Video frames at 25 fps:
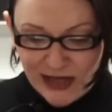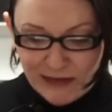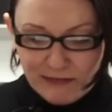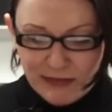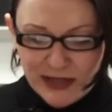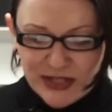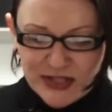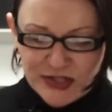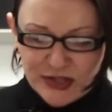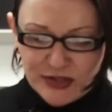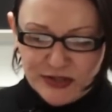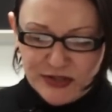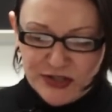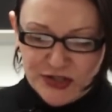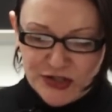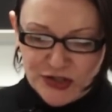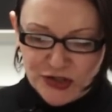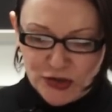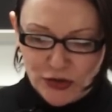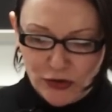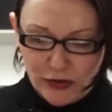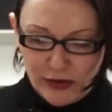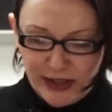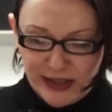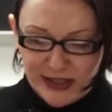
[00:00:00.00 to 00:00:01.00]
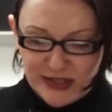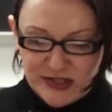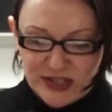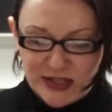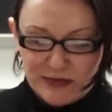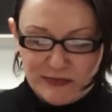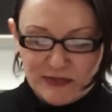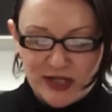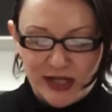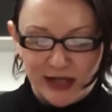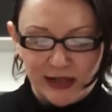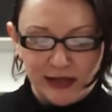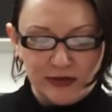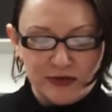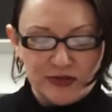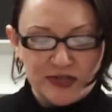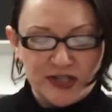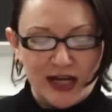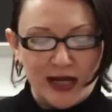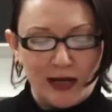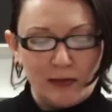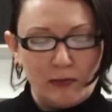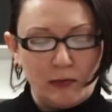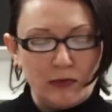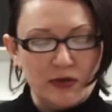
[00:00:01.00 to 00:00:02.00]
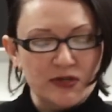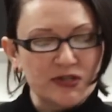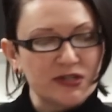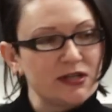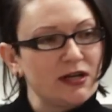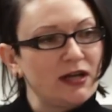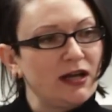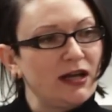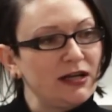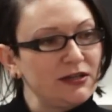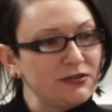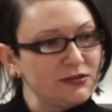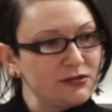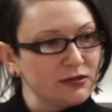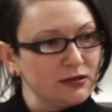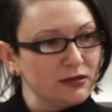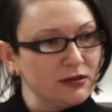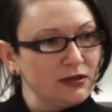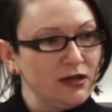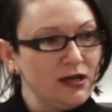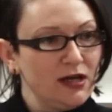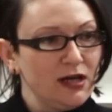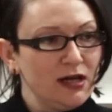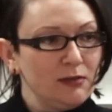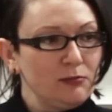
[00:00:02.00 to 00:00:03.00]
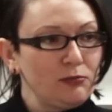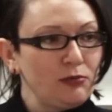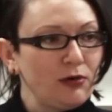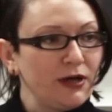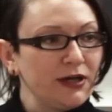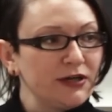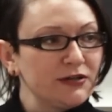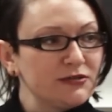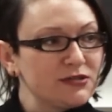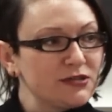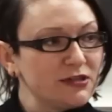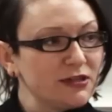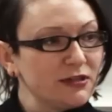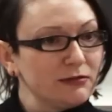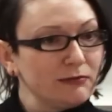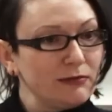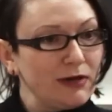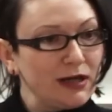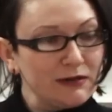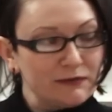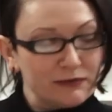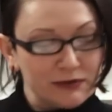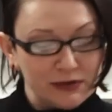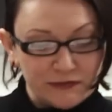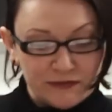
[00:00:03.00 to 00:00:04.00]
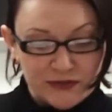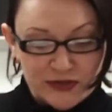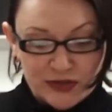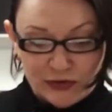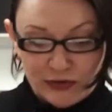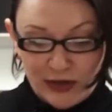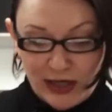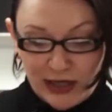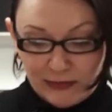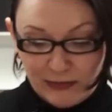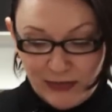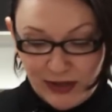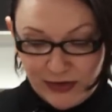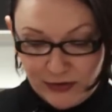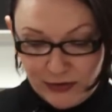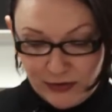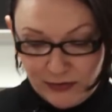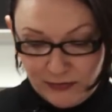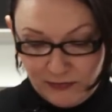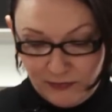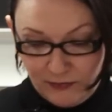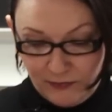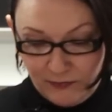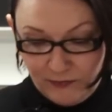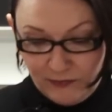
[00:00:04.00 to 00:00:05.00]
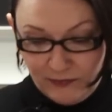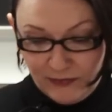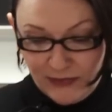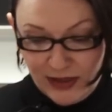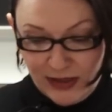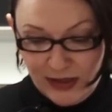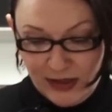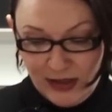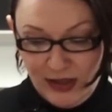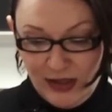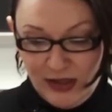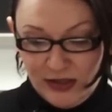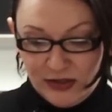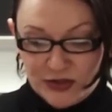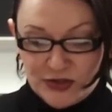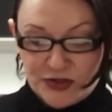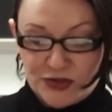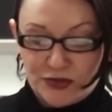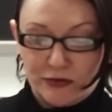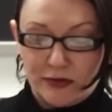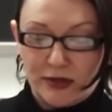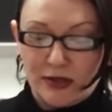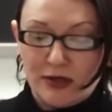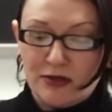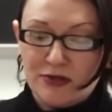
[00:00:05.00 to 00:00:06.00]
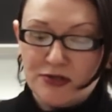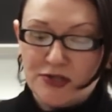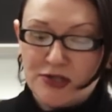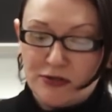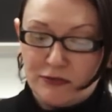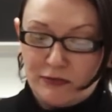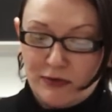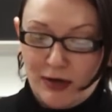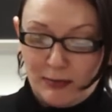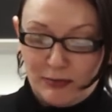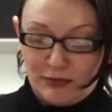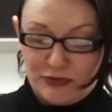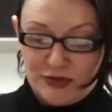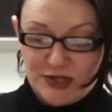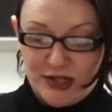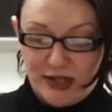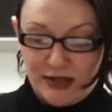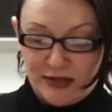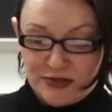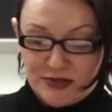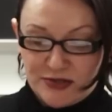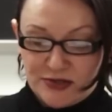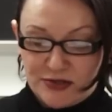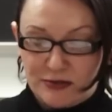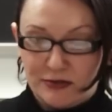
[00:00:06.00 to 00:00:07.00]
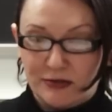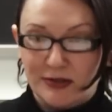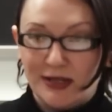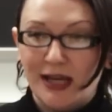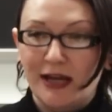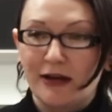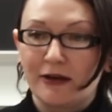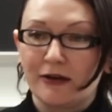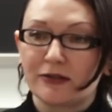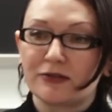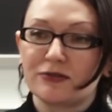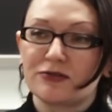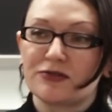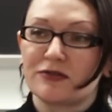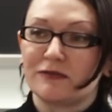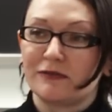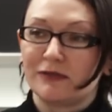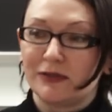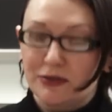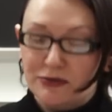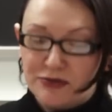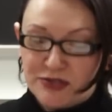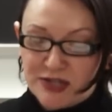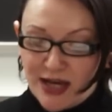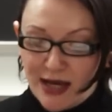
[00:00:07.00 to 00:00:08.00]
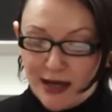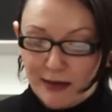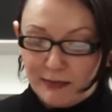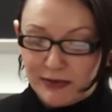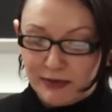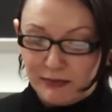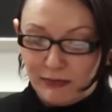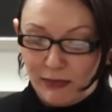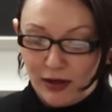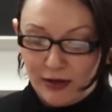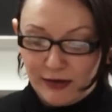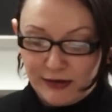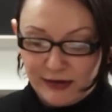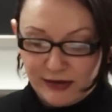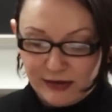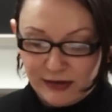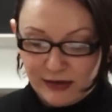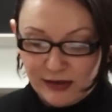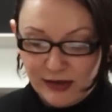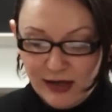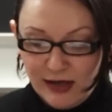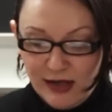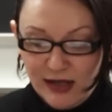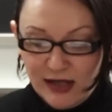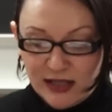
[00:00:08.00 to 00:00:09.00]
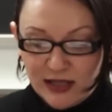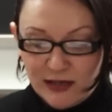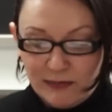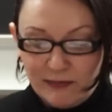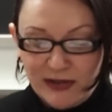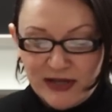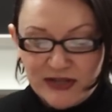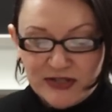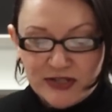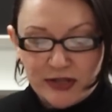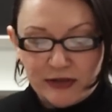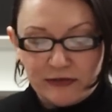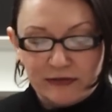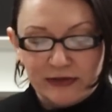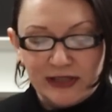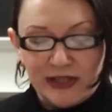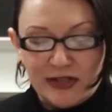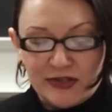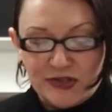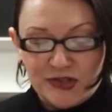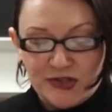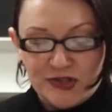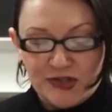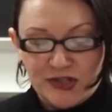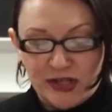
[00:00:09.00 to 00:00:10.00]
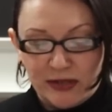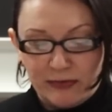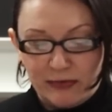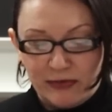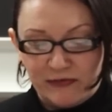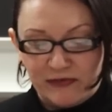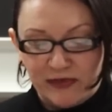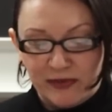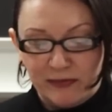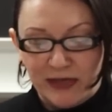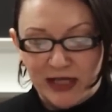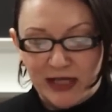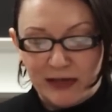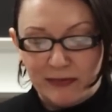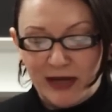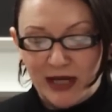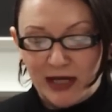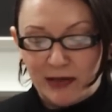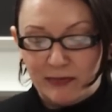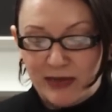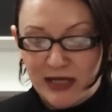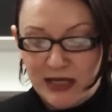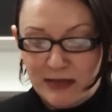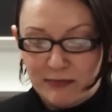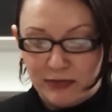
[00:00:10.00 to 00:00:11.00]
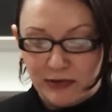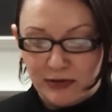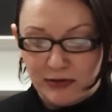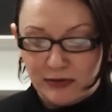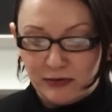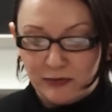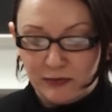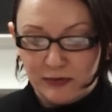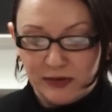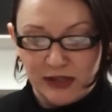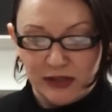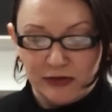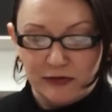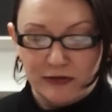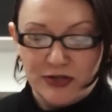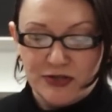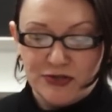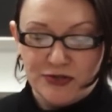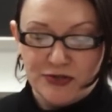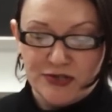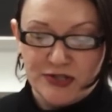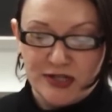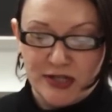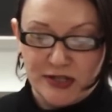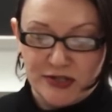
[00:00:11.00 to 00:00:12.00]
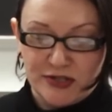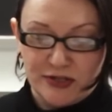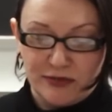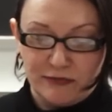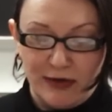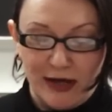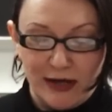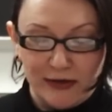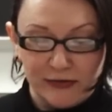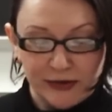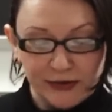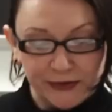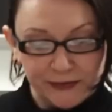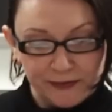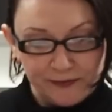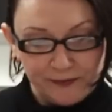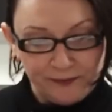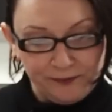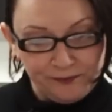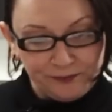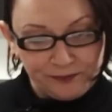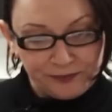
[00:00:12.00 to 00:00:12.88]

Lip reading: Based on this story, it seems like Glooskap wasn't a hunter prior to the arrival of his grandmother. The story also represents, through the characters of Glooskap and Martin, the basic relationship of the Mi'kmaq people with the creatures that surround them.